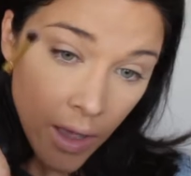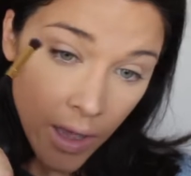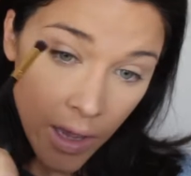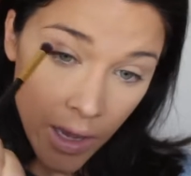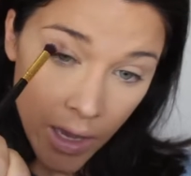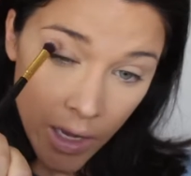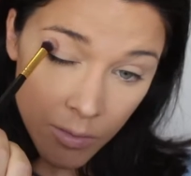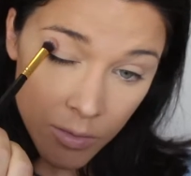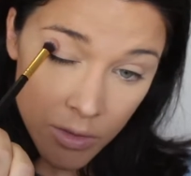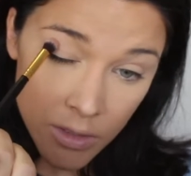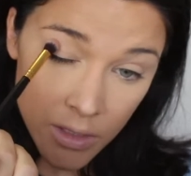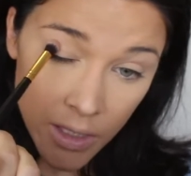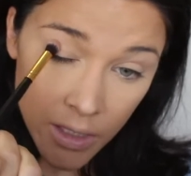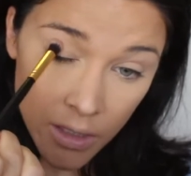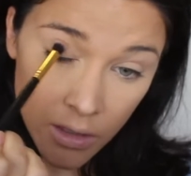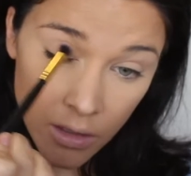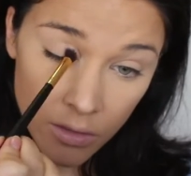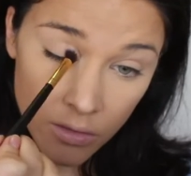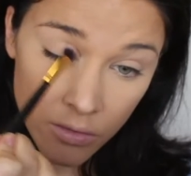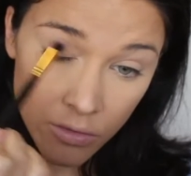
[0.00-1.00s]
And I'm just
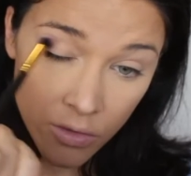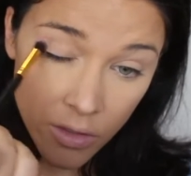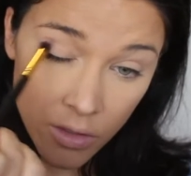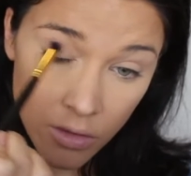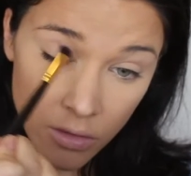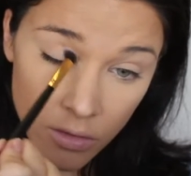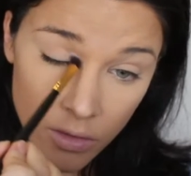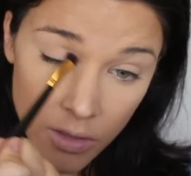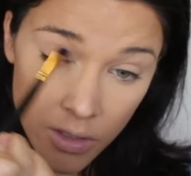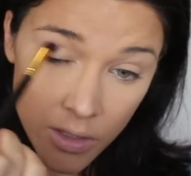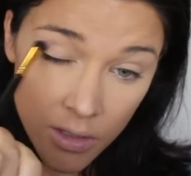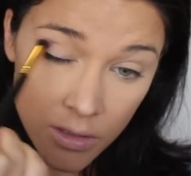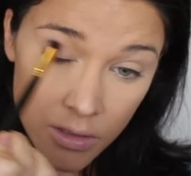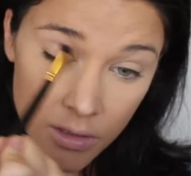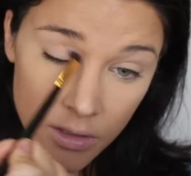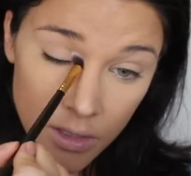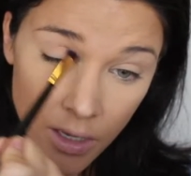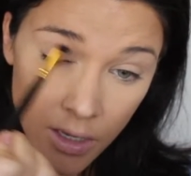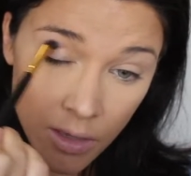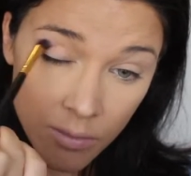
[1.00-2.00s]
taking it through the
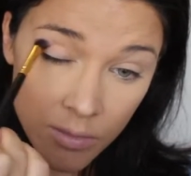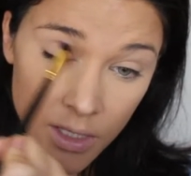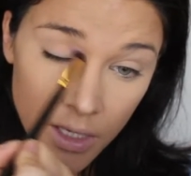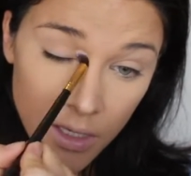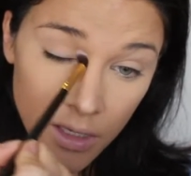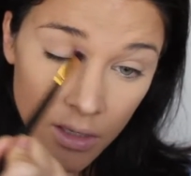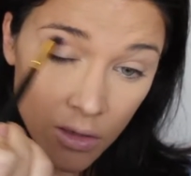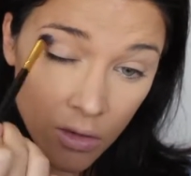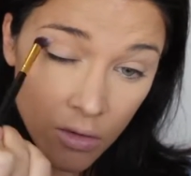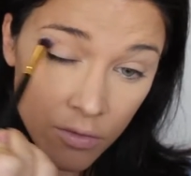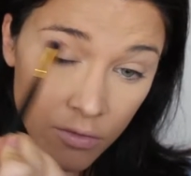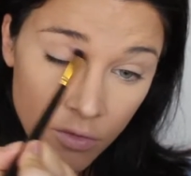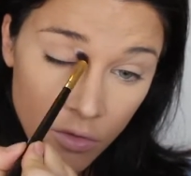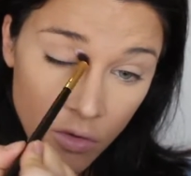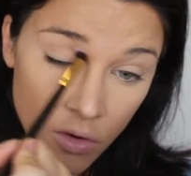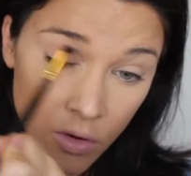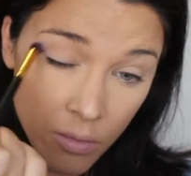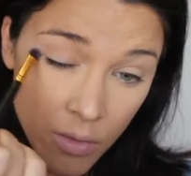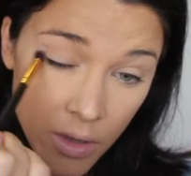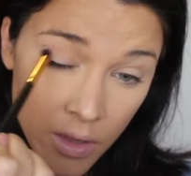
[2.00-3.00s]
crease, and I'm taking it
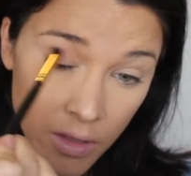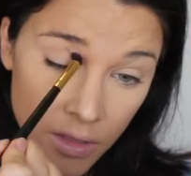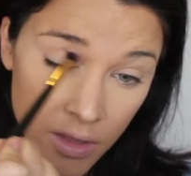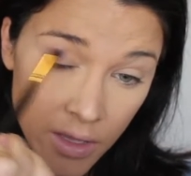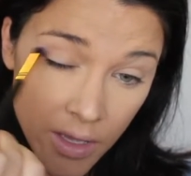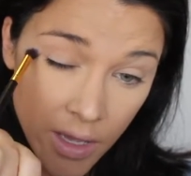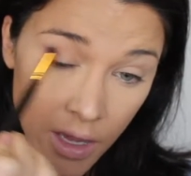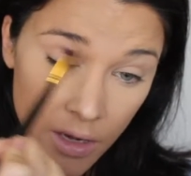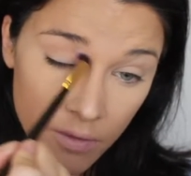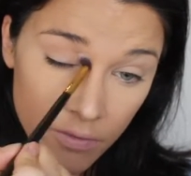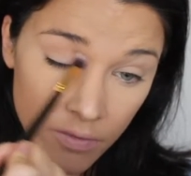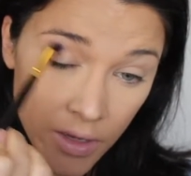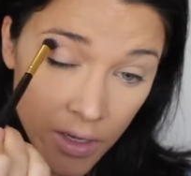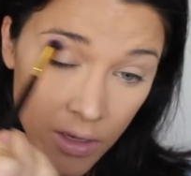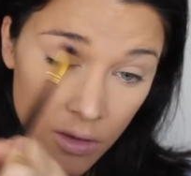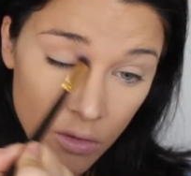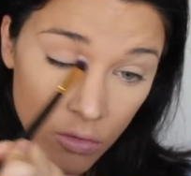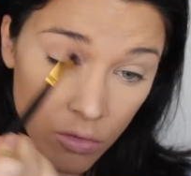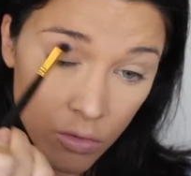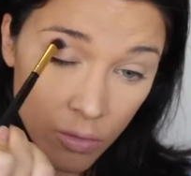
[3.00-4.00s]
from the outer
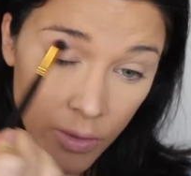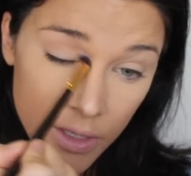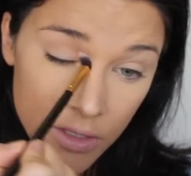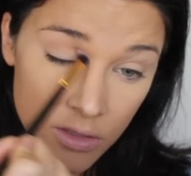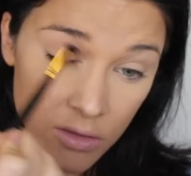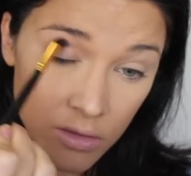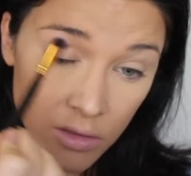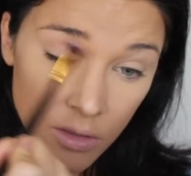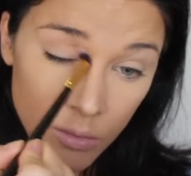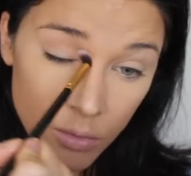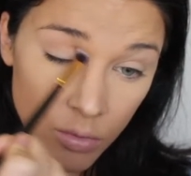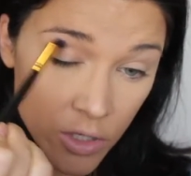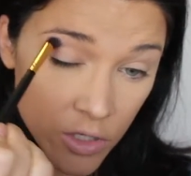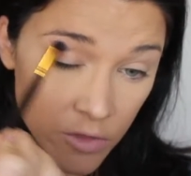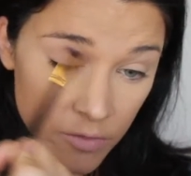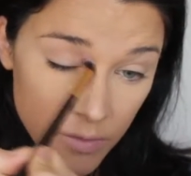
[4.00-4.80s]
V all the way to the bridge